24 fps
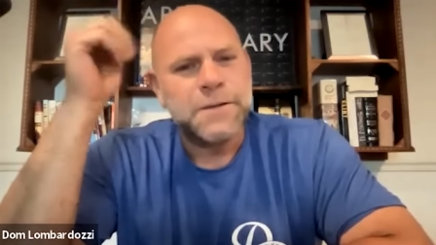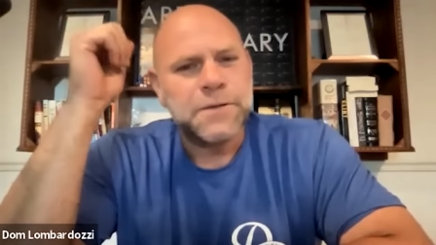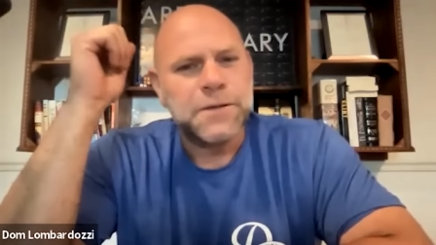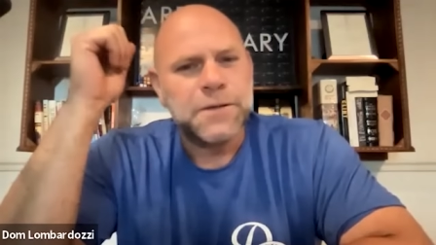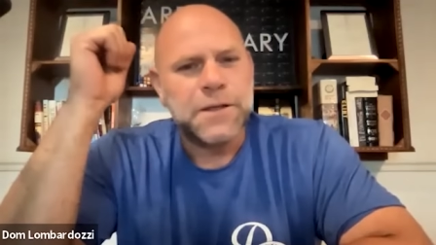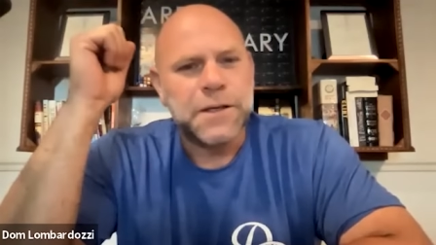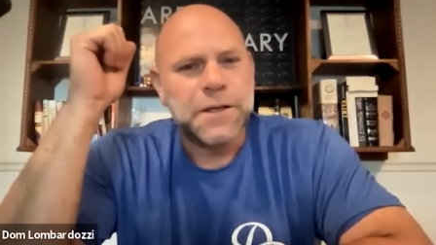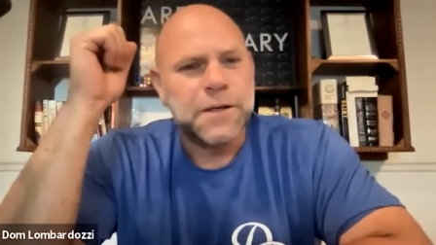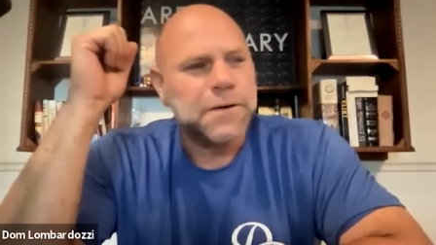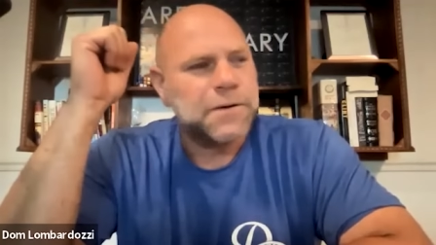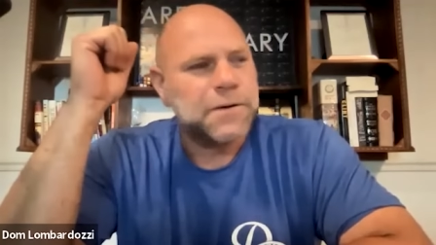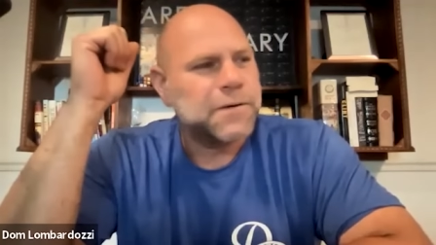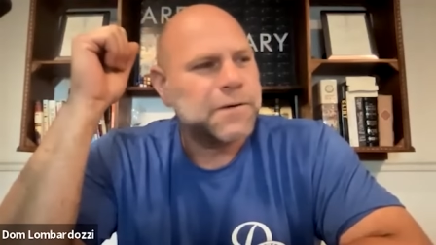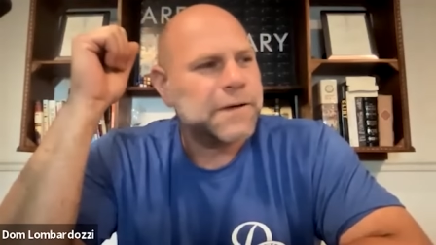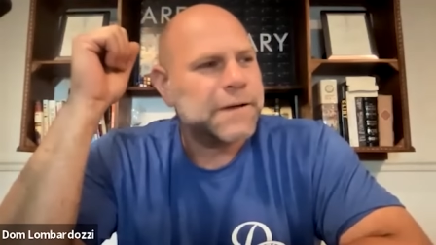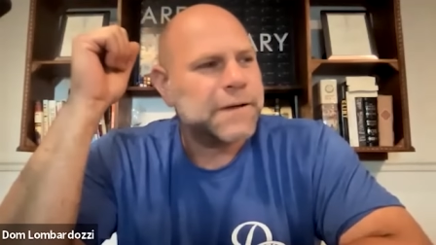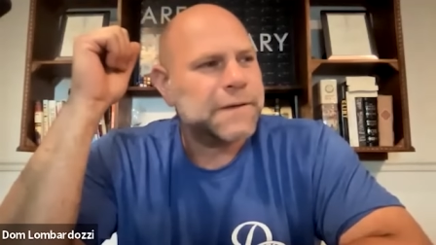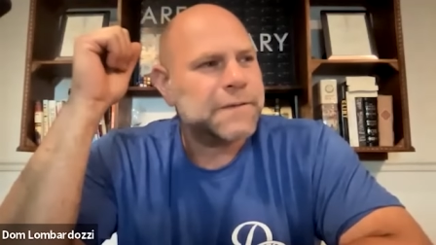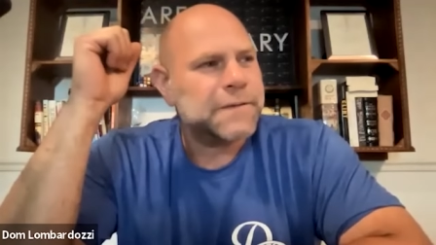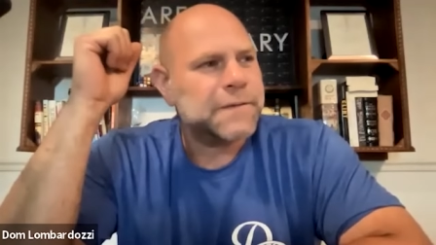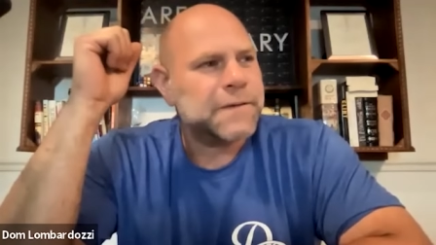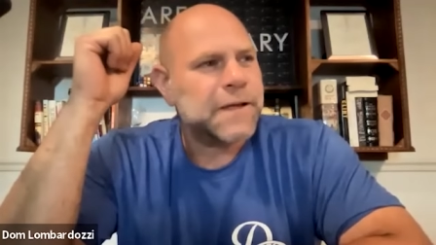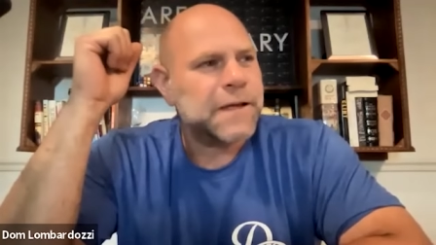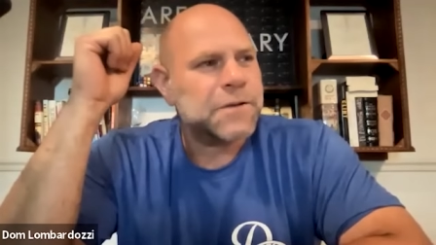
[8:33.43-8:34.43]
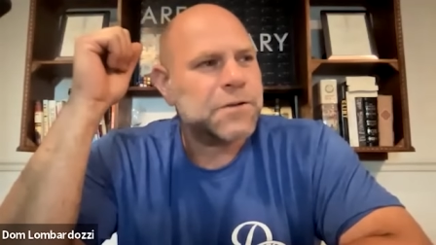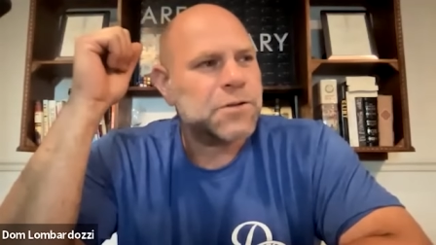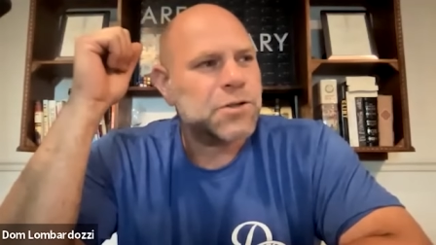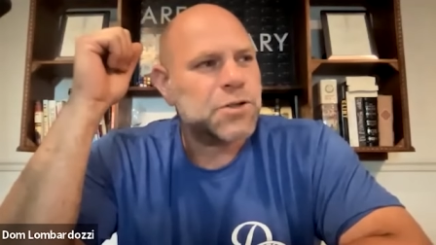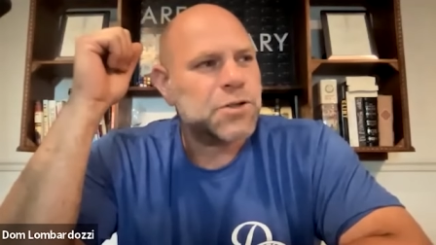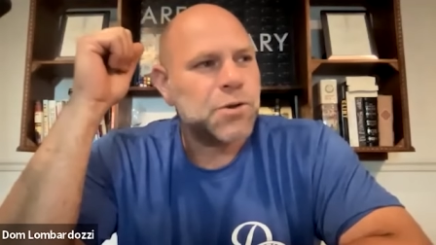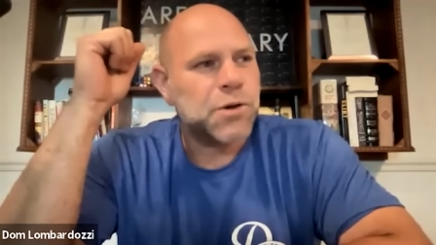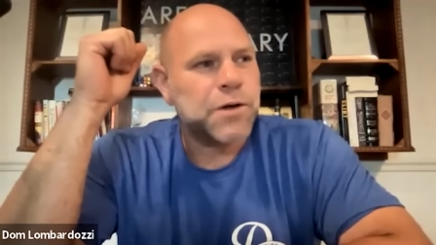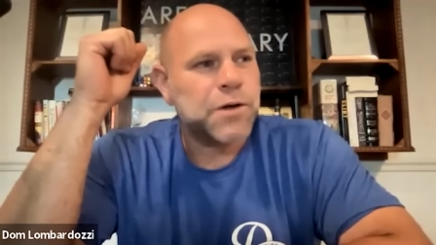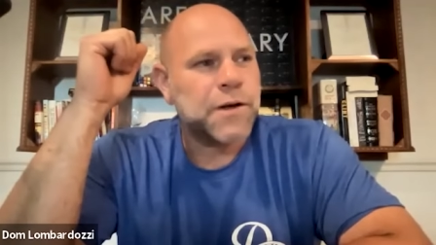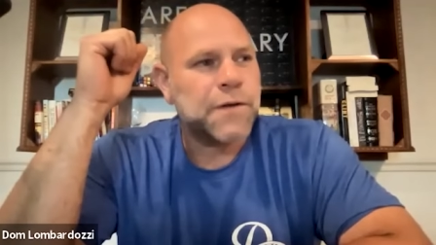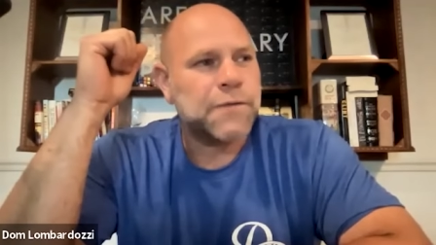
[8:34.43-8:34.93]
You know, and and
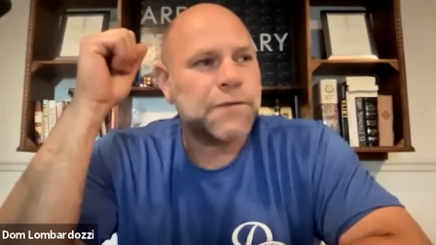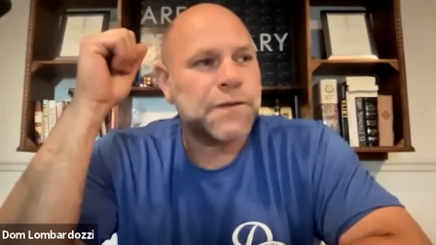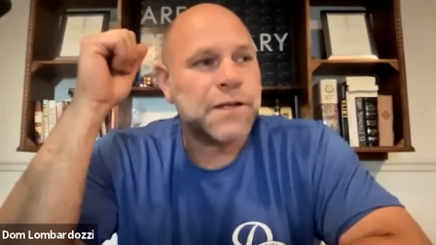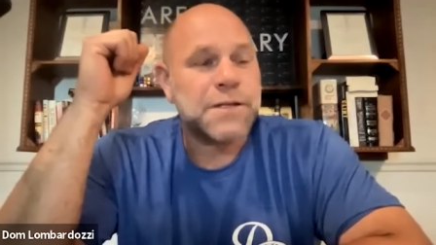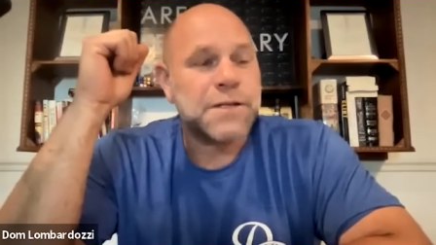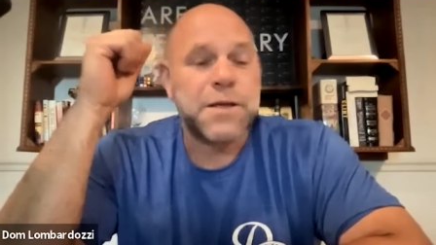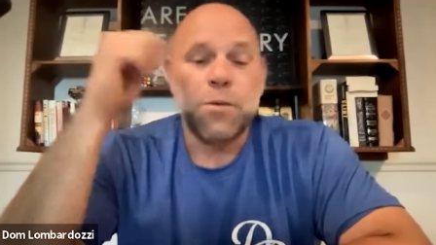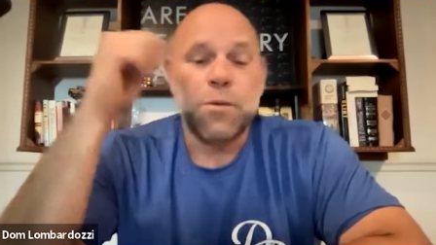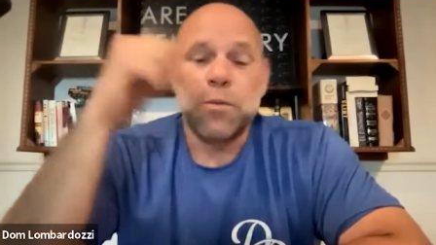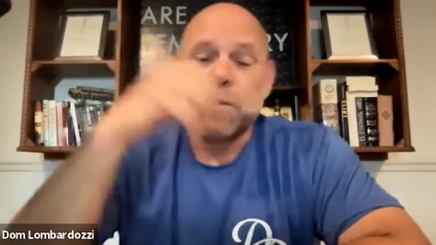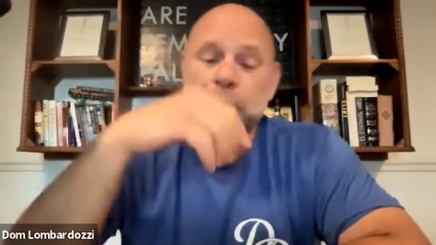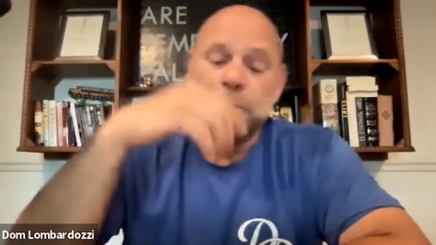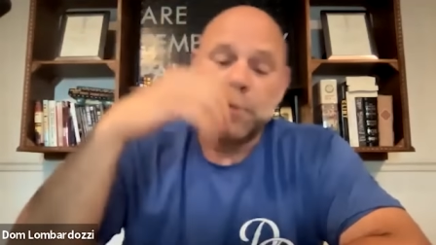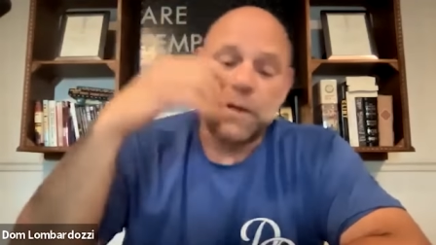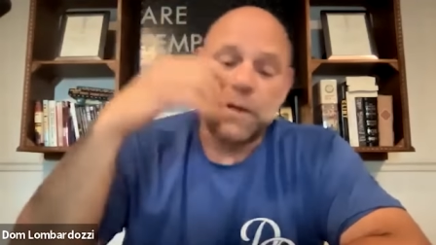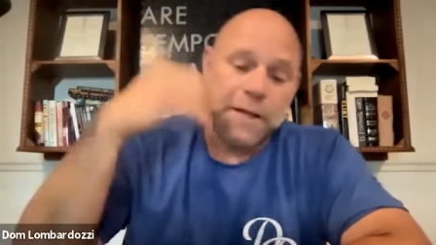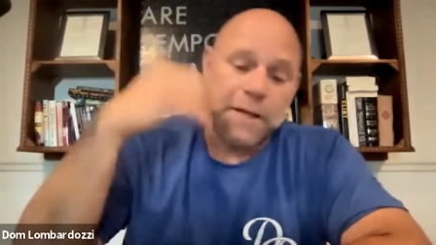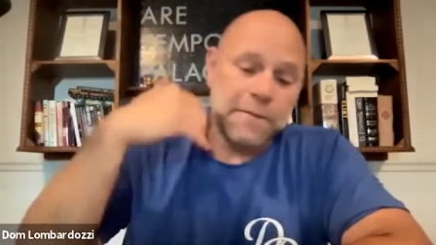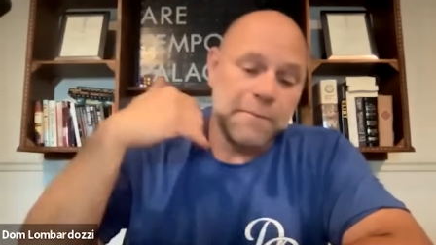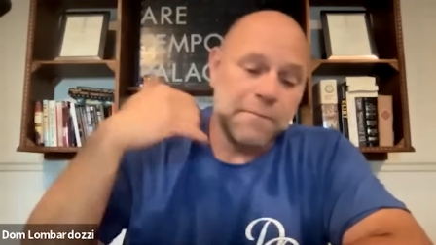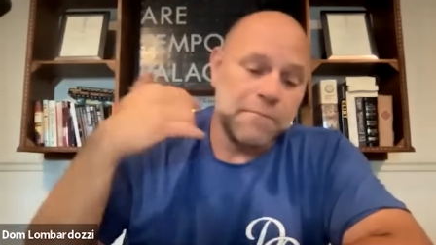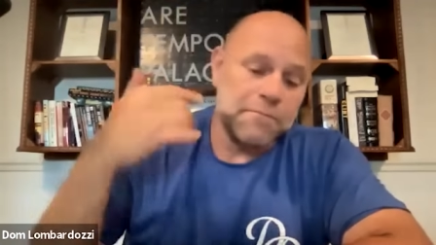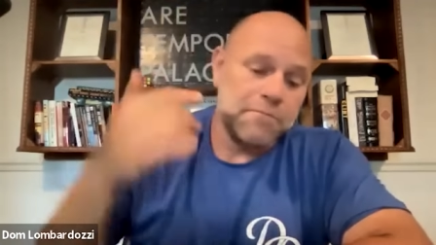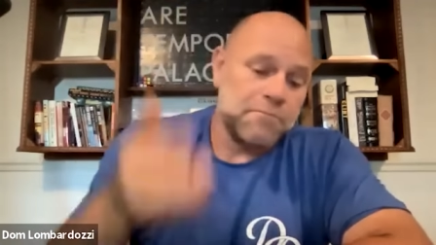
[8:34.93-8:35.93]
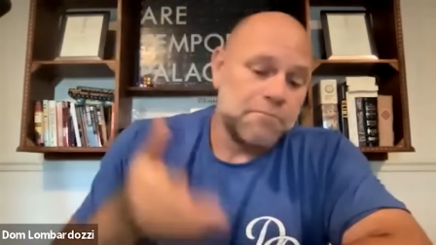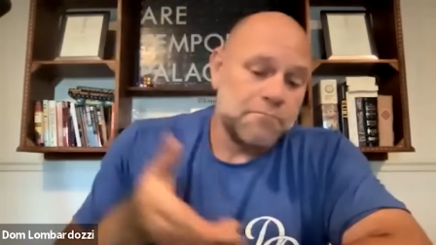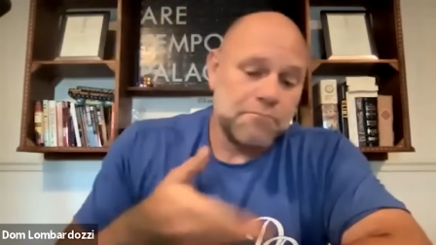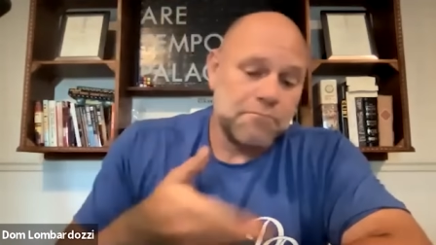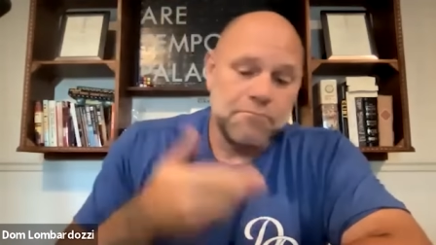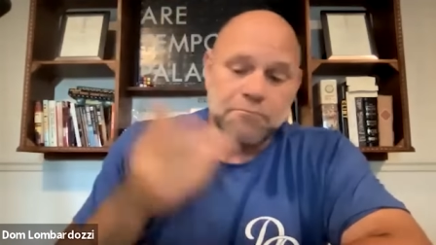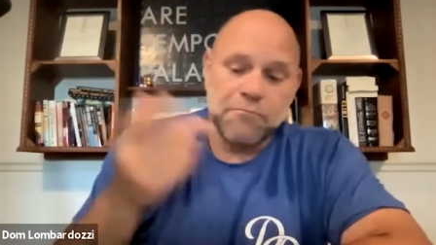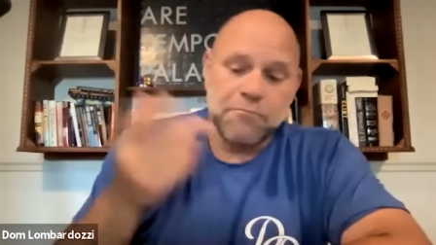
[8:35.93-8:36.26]
sure enough, they said, well, then